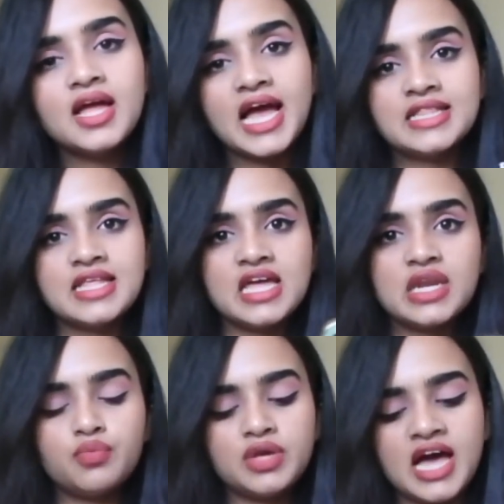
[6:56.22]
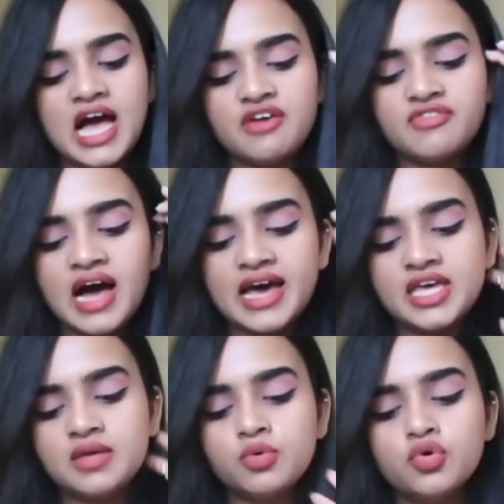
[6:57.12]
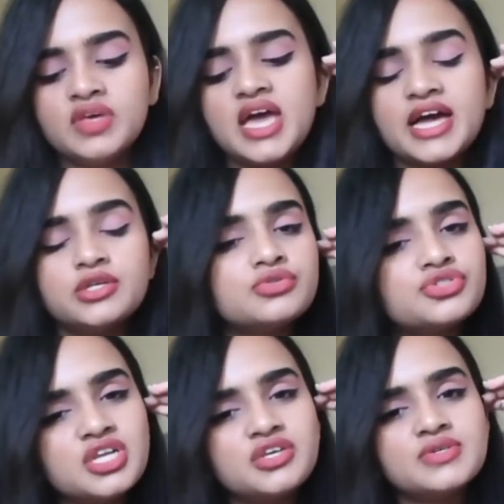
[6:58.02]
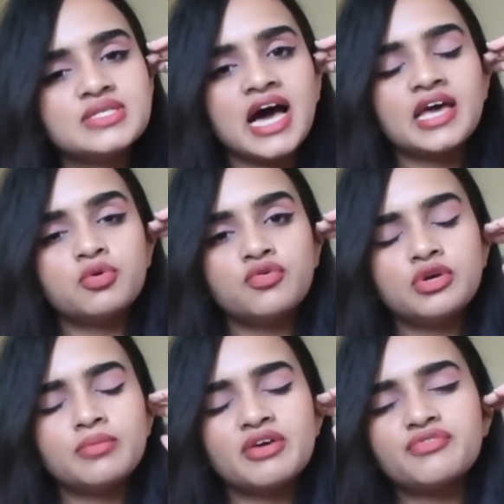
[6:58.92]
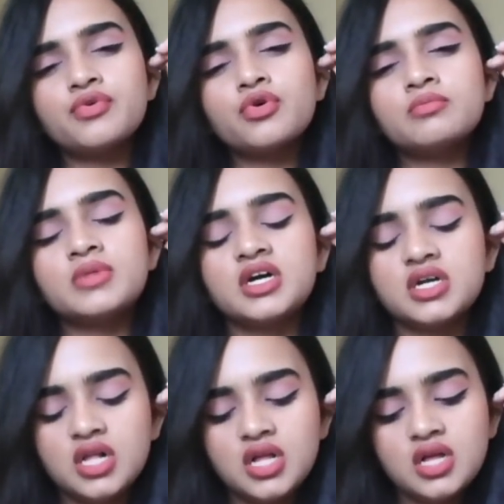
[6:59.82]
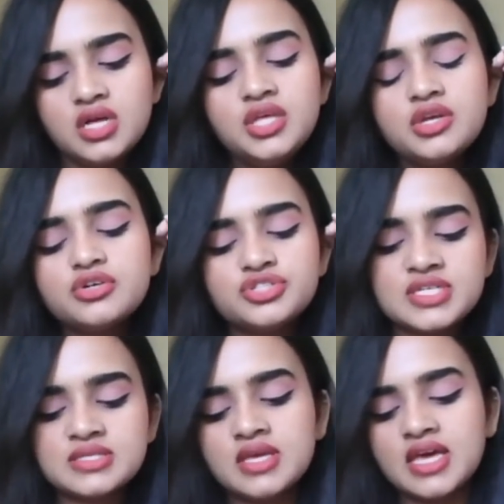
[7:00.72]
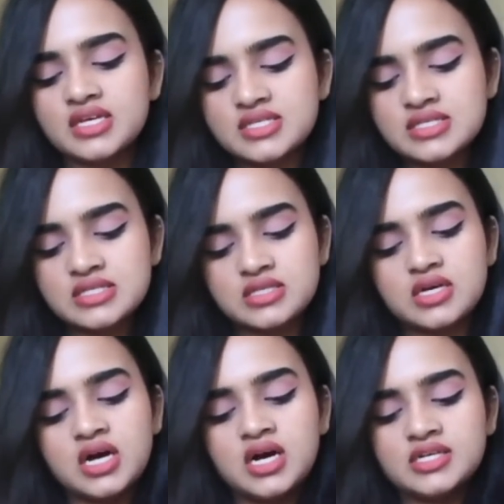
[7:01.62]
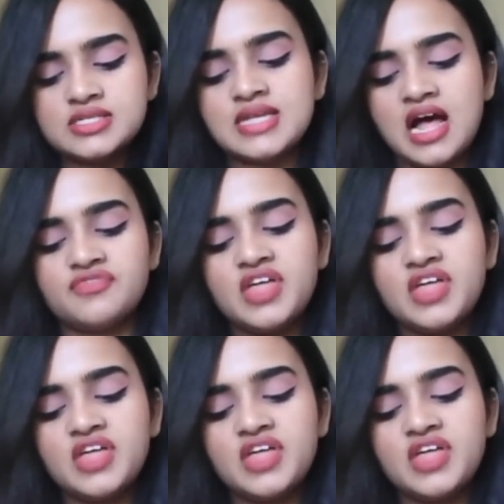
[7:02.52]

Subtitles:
And then we have iMovie. I don't really use iMovie on my phone, but you know, just in case, I just have